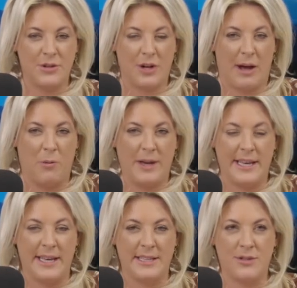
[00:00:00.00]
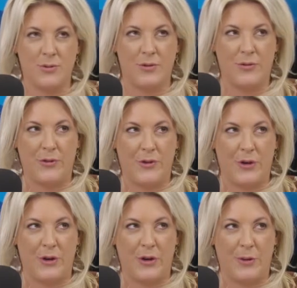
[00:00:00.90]
are we sort of
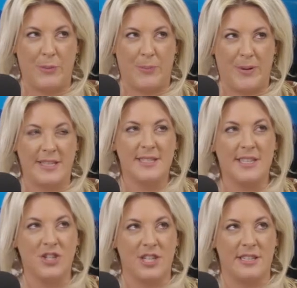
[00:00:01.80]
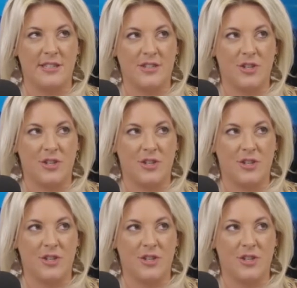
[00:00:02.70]
positioned